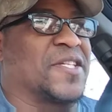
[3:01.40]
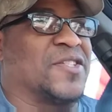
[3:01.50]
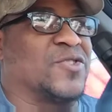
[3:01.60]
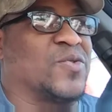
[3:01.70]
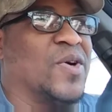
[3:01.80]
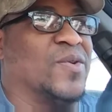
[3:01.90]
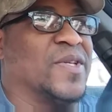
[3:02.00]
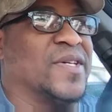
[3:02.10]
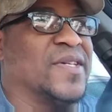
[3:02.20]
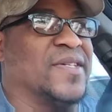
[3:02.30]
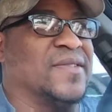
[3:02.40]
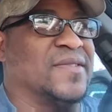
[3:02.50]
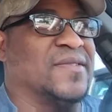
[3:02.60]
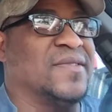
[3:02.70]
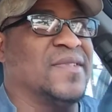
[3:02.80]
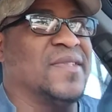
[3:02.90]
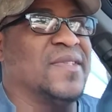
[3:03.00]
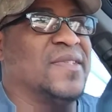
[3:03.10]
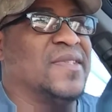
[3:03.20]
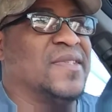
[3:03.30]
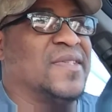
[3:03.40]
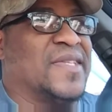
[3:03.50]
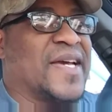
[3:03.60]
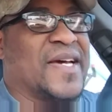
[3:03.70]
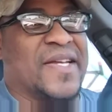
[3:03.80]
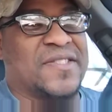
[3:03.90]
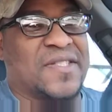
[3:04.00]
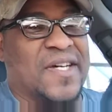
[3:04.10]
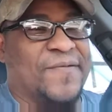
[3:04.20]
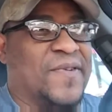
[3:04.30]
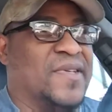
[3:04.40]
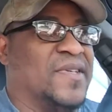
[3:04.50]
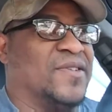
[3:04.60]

the controller and that kind of stuff.